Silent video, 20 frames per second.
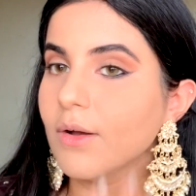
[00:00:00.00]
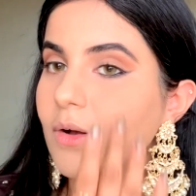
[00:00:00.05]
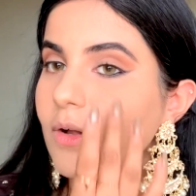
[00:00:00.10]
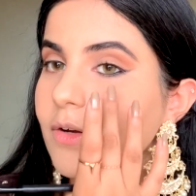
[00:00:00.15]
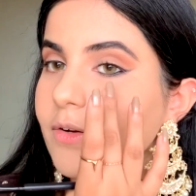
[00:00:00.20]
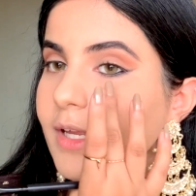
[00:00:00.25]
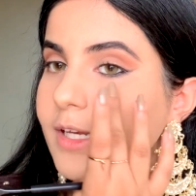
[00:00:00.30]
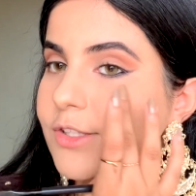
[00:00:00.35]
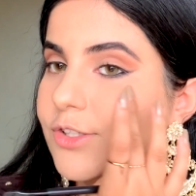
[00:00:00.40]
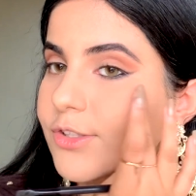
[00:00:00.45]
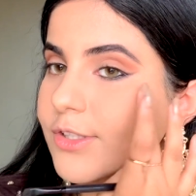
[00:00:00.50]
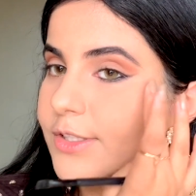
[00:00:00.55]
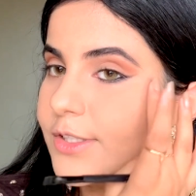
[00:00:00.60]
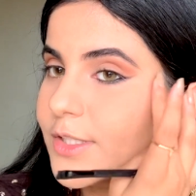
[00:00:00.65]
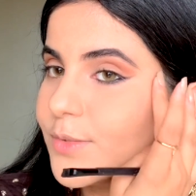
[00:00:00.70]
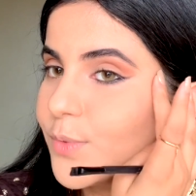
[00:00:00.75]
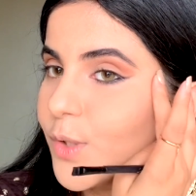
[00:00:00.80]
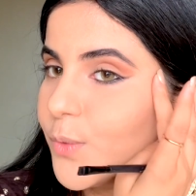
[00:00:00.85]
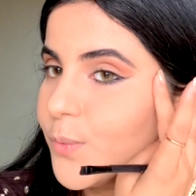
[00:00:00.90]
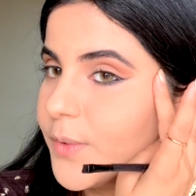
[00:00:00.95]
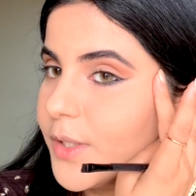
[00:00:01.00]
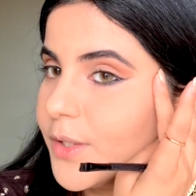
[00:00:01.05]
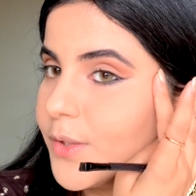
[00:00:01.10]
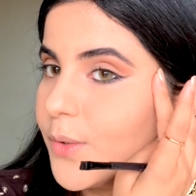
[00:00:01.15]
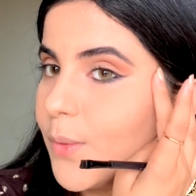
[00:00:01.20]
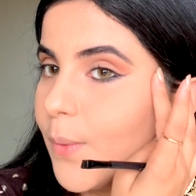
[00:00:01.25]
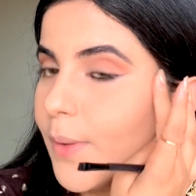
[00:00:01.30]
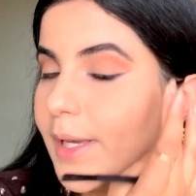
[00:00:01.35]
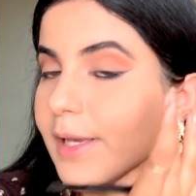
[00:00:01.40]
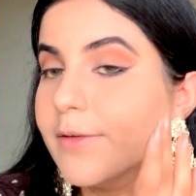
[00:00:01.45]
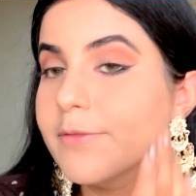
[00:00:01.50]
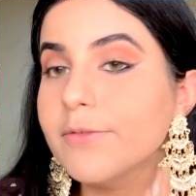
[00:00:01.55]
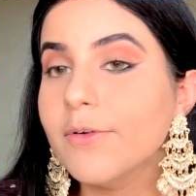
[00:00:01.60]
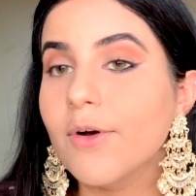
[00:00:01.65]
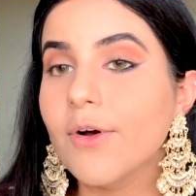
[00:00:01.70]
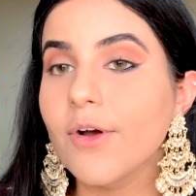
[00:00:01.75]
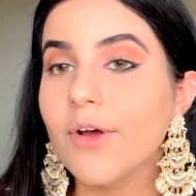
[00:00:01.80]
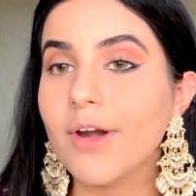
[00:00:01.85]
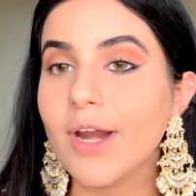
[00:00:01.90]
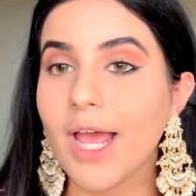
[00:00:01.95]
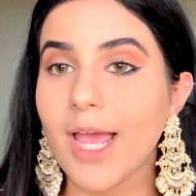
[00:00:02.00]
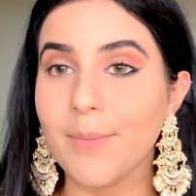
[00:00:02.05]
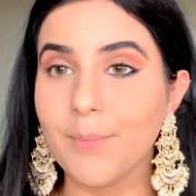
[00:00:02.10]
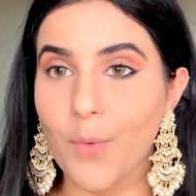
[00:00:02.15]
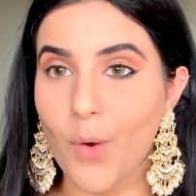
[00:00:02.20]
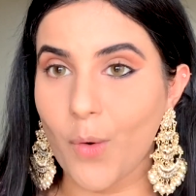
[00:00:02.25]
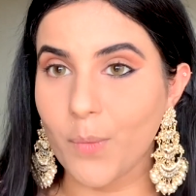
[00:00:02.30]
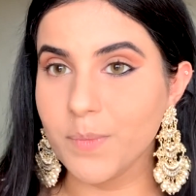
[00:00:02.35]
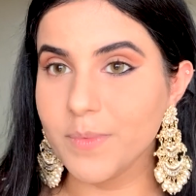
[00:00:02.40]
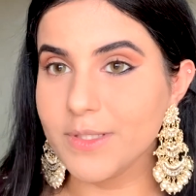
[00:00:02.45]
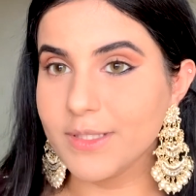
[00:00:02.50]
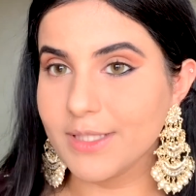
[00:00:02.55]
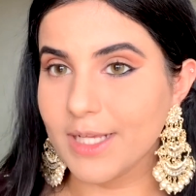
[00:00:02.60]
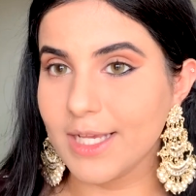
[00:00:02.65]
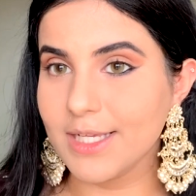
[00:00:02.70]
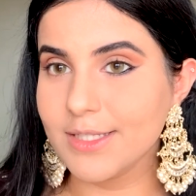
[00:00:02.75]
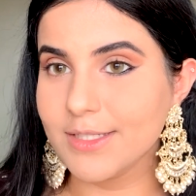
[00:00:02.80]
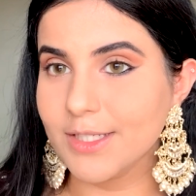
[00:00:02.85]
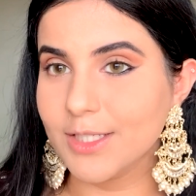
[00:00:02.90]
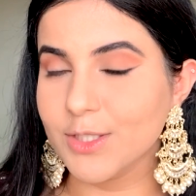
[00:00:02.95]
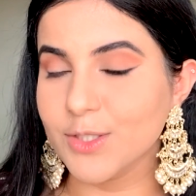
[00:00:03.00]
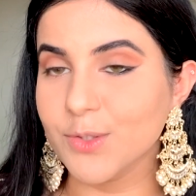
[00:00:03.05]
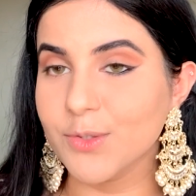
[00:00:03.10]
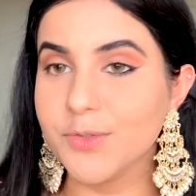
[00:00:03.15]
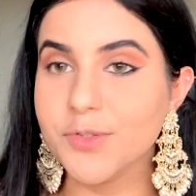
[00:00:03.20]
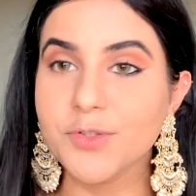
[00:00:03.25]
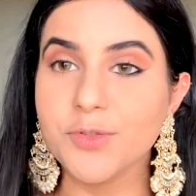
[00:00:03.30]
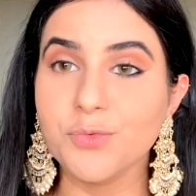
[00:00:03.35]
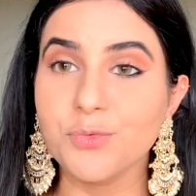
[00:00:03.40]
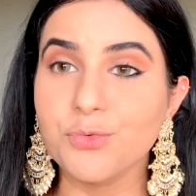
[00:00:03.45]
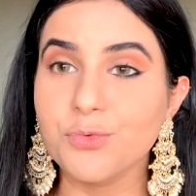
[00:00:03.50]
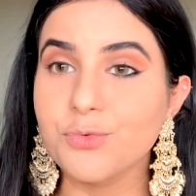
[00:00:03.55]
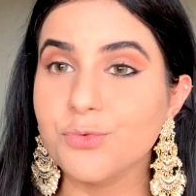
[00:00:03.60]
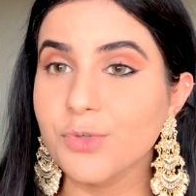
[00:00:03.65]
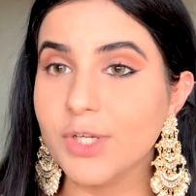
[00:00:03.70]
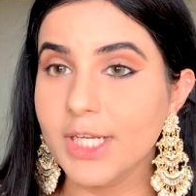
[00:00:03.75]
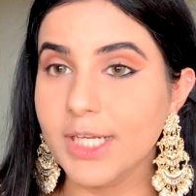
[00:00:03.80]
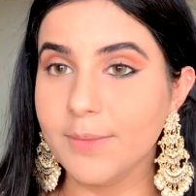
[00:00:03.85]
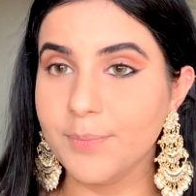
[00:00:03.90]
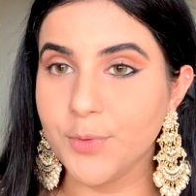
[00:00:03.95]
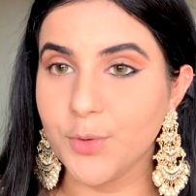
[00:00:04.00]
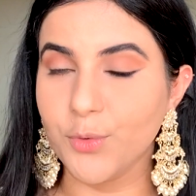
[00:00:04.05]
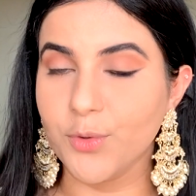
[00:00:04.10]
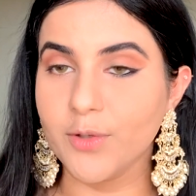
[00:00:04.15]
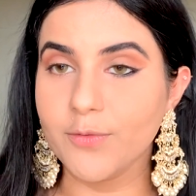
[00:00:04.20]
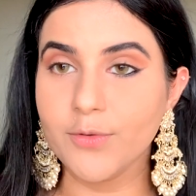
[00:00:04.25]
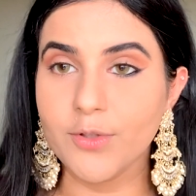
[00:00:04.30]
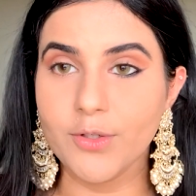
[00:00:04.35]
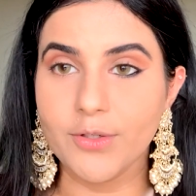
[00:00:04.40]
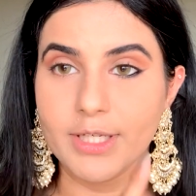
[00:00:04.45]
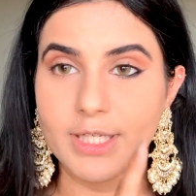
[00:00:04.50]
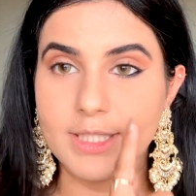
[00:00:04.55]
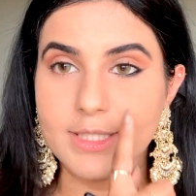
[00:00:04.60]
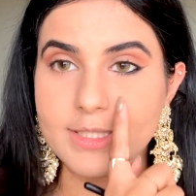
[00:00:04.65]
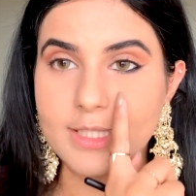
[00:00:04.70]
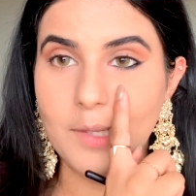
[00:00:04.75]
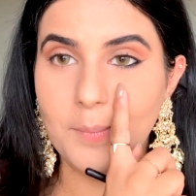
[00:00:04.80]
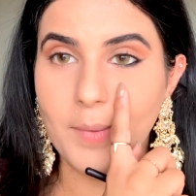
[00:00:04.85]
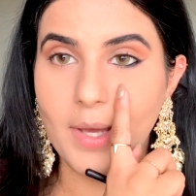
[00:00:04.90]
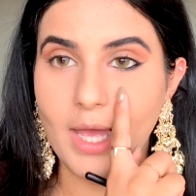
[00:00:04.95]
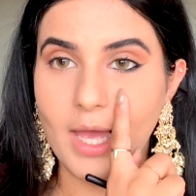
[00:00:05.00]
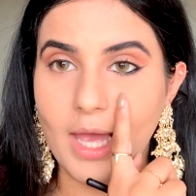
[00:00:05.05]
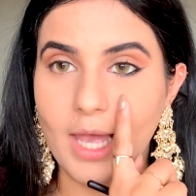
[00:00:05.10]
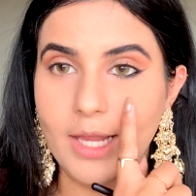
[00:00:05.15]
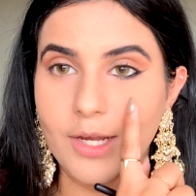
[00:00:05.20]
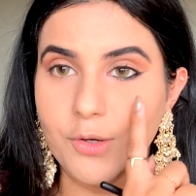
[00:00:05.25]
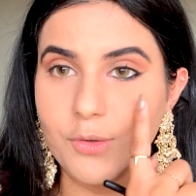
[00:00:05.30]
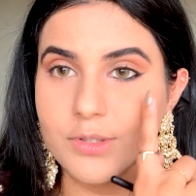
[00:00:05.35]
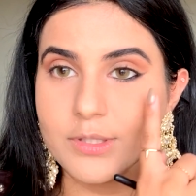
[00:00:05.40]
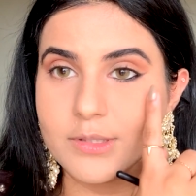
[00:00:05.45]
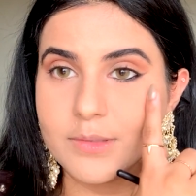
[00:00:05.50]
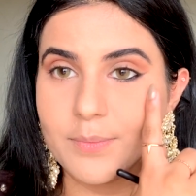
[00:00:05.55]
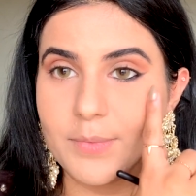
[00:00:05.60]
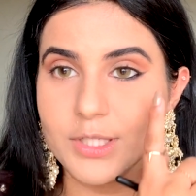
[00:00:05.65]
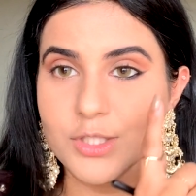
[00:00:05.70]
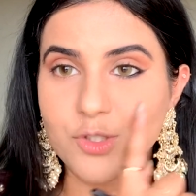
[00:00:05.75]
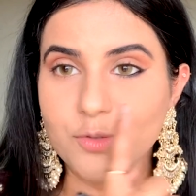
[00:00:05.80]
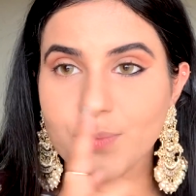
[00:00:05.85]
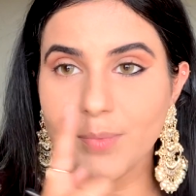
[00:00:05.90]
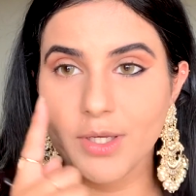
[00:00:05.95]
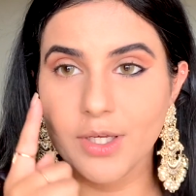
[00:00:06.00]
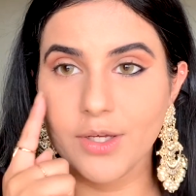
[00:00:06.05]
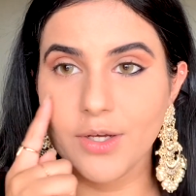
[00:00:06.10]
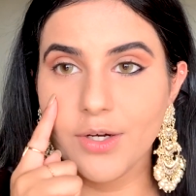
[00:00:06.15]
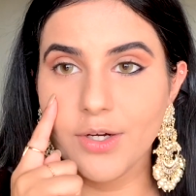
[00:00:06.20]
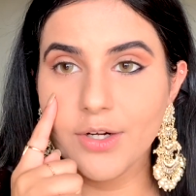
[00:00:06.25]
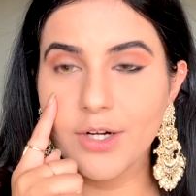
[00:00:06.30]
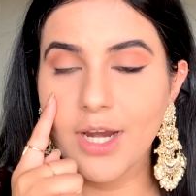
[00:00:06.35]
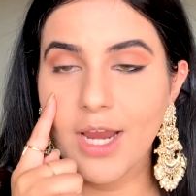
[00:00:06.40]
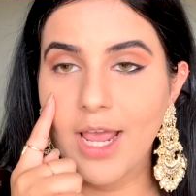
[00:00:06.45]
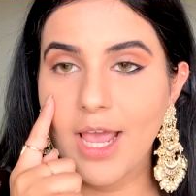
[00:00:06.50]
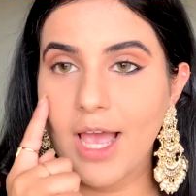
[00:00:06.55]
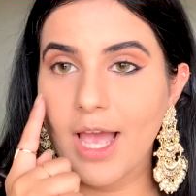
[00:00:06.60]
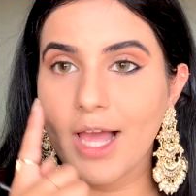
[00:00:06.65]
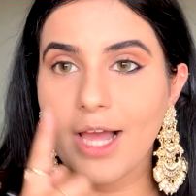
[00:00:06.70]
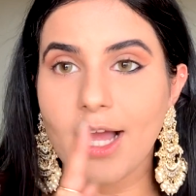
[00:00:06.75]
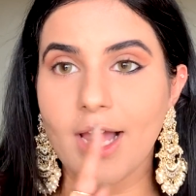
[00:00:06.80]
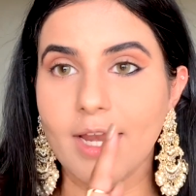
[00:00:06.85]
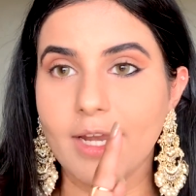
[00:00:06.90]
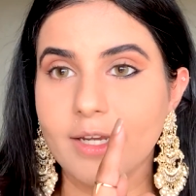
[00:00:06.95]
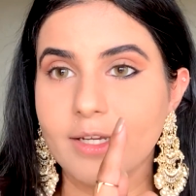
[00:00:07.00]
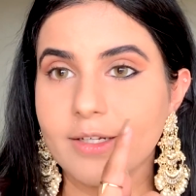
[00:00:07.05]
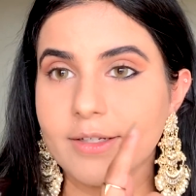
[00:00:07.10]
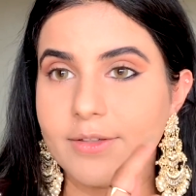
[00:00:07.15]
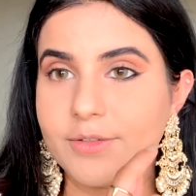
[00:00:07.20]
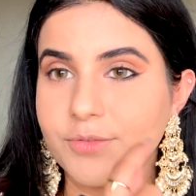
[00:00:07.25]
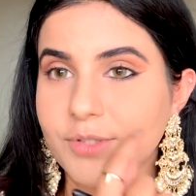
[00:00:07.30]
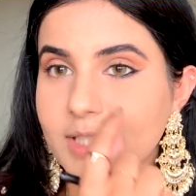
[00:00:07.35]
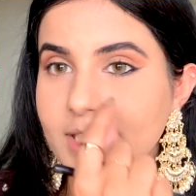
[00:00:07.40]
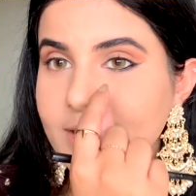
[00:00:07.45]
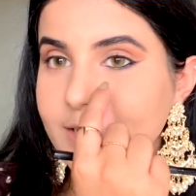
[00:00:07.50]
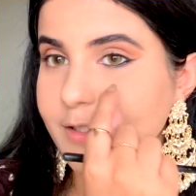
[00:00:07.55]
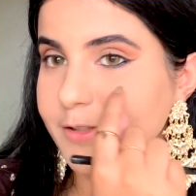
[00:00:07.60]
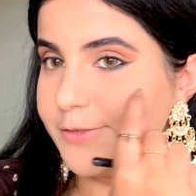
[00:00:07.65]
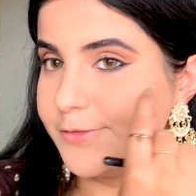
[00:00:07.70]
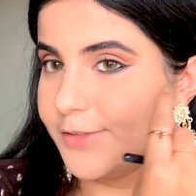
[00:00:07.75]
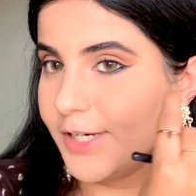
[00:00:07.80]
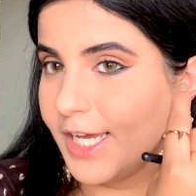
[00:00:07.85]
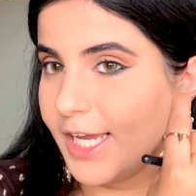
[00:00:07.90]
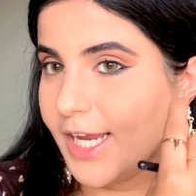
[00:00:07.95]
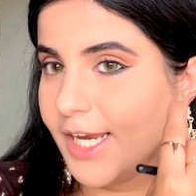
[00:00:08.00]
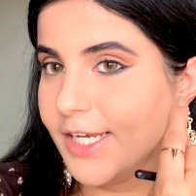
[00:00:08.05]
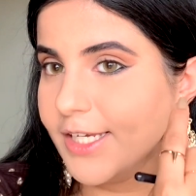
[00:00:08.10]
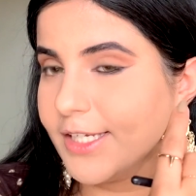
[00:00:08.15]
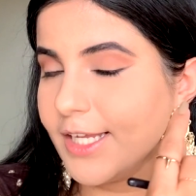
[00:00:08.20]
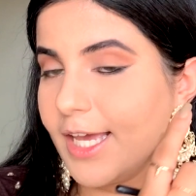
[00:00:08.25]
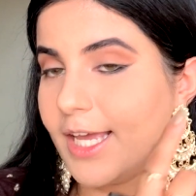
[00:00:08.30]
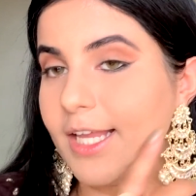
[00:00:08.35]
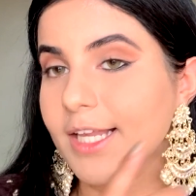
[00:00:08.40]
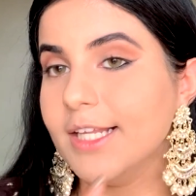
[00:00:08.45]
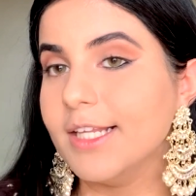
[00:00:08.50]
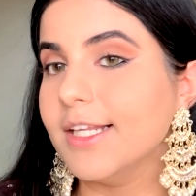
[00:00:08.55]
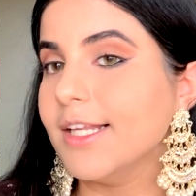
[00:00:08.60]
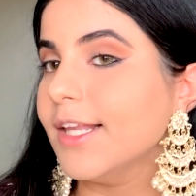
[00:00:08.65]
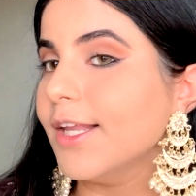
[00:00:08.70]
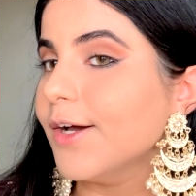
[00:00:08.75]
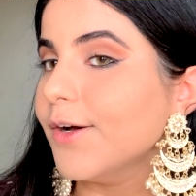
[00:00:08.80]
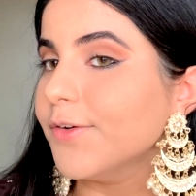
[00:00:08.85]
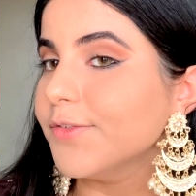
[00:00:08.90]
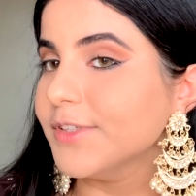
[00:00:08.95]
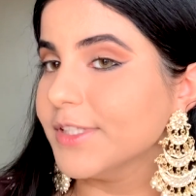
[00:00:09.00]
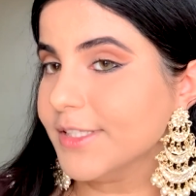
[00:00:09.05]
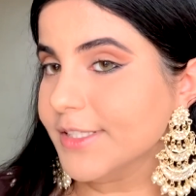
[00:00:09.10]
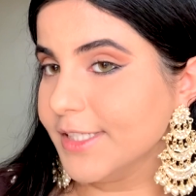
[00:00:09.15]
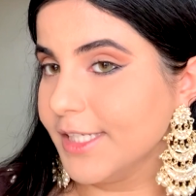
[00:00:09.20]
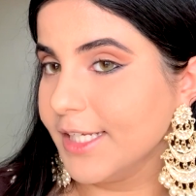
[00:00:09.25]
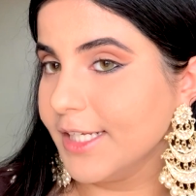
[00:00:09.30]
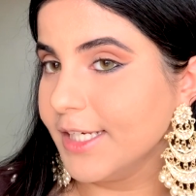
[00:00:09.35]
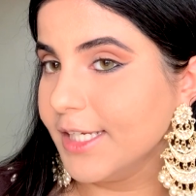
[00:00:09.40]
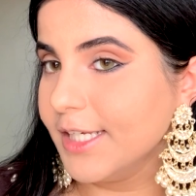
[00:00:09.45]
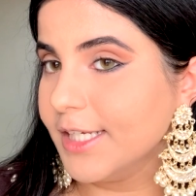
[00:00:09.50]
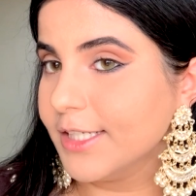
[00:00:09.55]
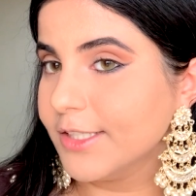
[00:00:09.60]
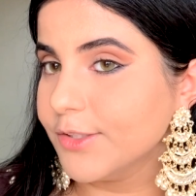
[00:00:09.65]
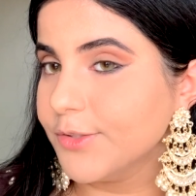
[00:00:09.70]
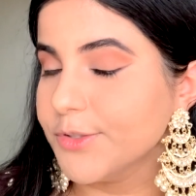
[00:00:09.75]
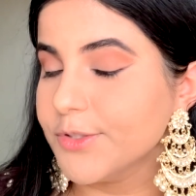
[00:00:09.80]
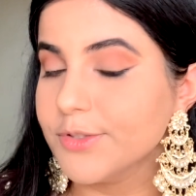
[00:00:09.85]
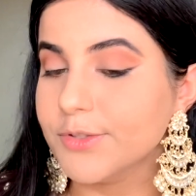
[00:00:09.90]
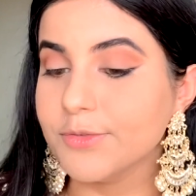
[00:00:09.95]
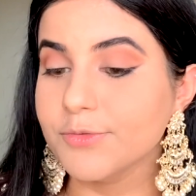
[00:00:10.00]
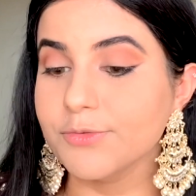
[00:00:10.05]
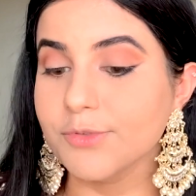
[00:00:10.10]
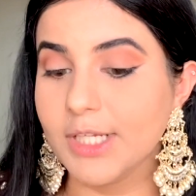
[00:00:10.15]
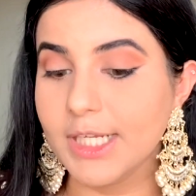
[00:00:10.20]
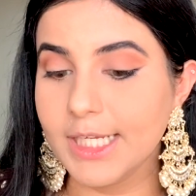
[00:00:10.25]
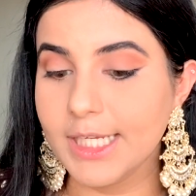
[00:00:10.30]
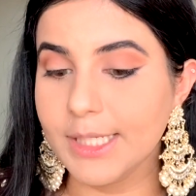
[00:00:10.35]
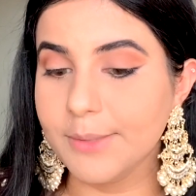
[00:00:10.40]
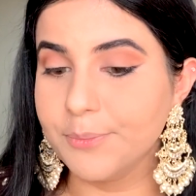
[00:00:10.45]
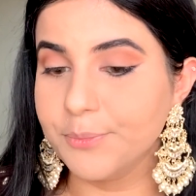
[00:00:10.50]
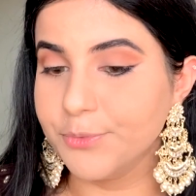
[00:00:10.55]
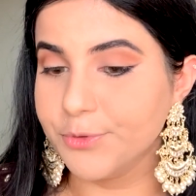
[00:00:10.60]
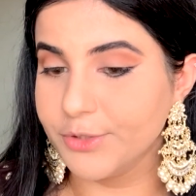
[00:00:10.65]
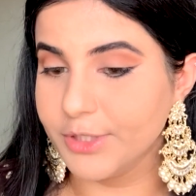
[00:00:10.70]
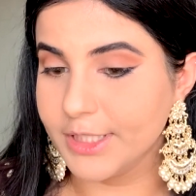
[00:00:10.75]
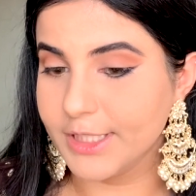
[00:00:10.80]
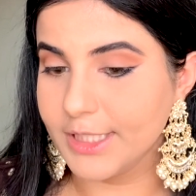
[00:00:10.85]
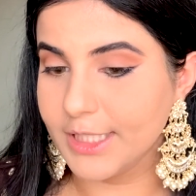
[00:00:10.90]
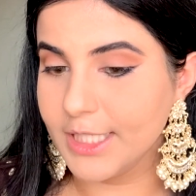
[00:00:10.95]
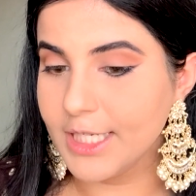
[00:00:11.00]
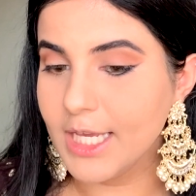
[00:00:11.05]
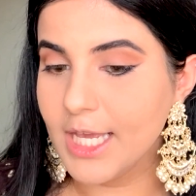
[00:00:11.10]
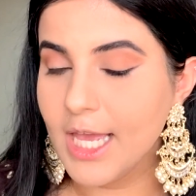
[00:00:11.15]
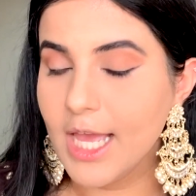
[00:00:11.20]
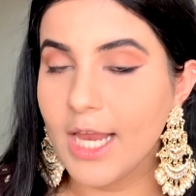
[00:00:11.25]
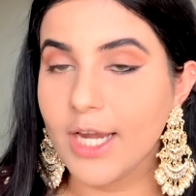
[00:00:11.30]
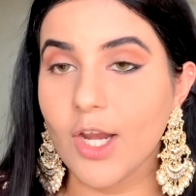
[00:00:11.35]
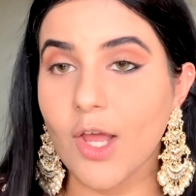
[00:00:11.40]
Alright, so this is what we are going for. I'm obsessed. It looks really beautiful. You can see my eye looks much bigger and really defined. I love this technique. It looks really pretty.